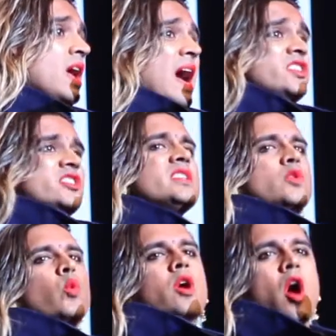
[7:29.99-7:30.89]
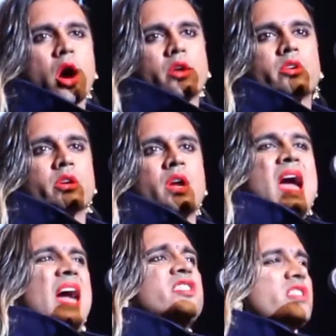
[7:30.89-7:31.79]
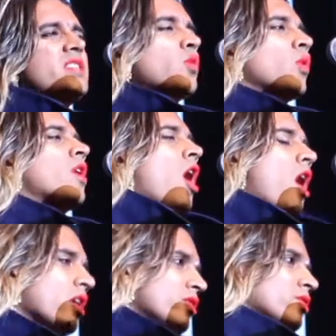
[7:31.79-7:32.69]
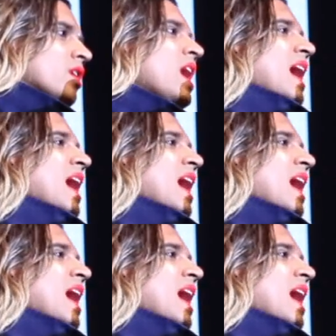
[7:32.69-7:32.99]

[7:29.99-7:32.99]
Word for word: I just need to work harder. I just need to work harder.